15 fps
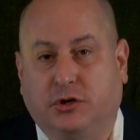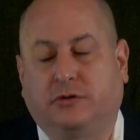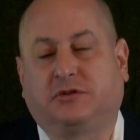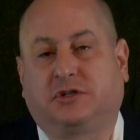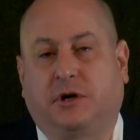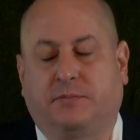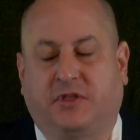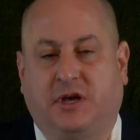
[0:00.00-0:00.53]
do
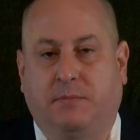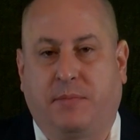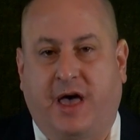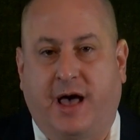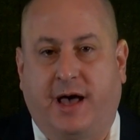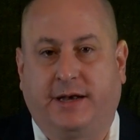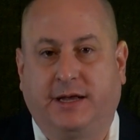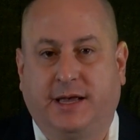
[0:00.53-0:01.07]
something
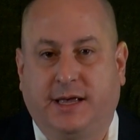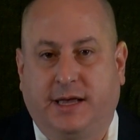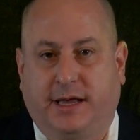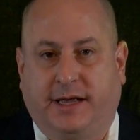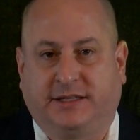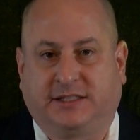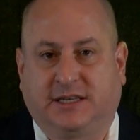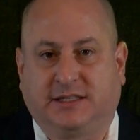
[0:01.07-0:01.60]
bad,
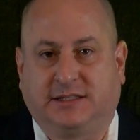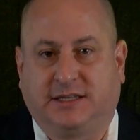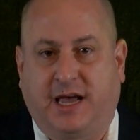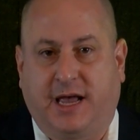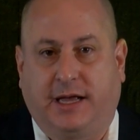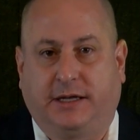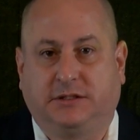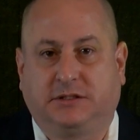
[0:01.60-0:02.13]
it's
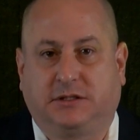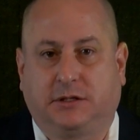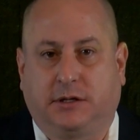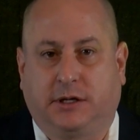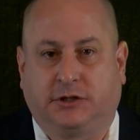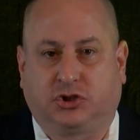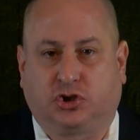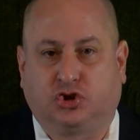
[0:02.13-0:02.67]
contained,
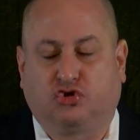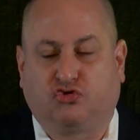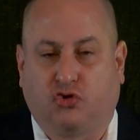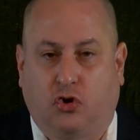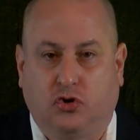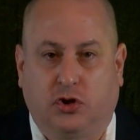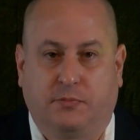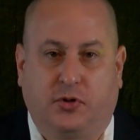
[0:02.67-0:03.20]
it's
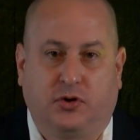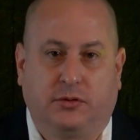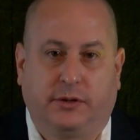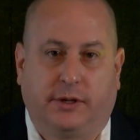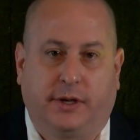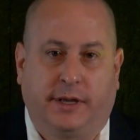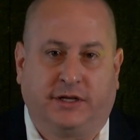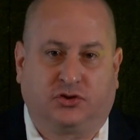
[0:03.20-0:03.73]
controllable,
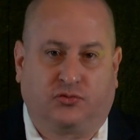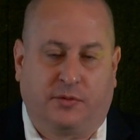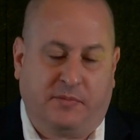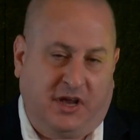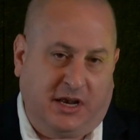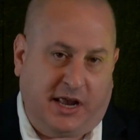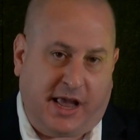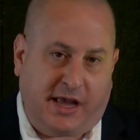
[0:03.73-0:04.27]
it's
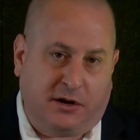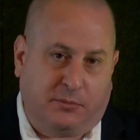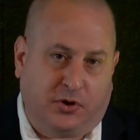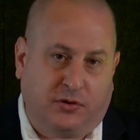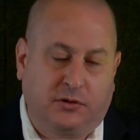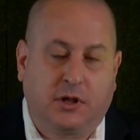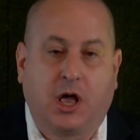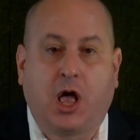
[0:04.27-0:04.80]

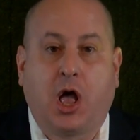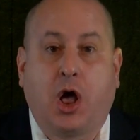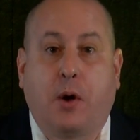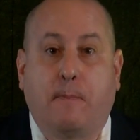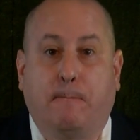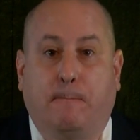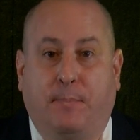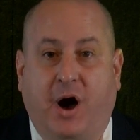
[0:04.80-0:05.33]
remediatable,
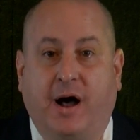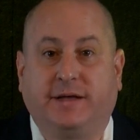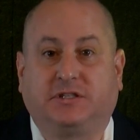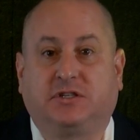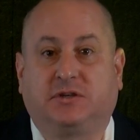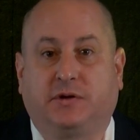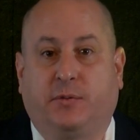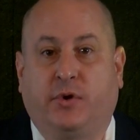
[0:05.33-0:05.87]

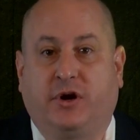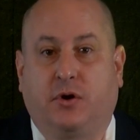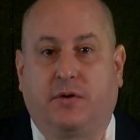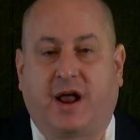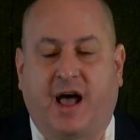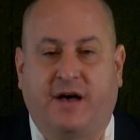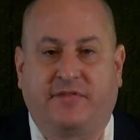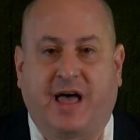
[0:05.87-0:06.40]
but we don't
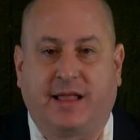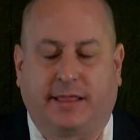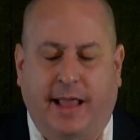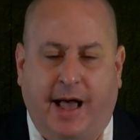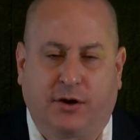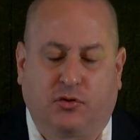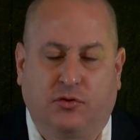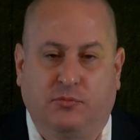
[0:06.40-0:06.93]
have that
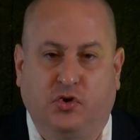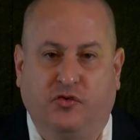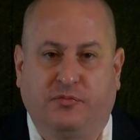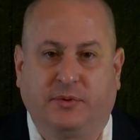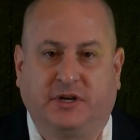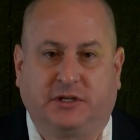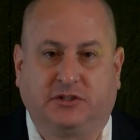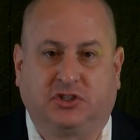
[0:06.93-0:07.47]
lateral
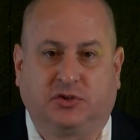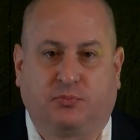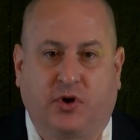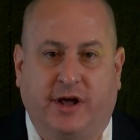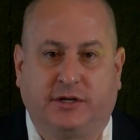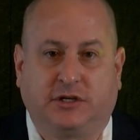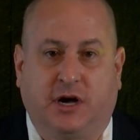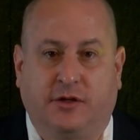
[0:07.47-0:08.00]
movement and
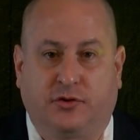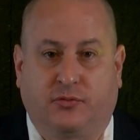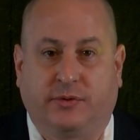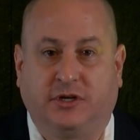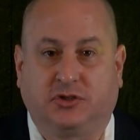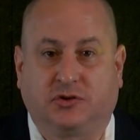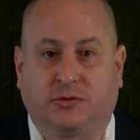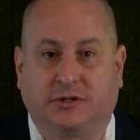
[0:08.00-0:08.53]
spread to other
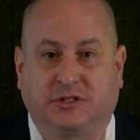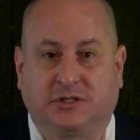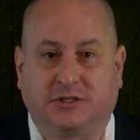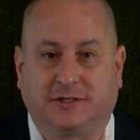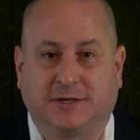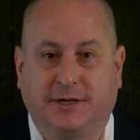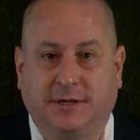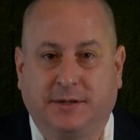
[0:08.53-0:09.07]
resources.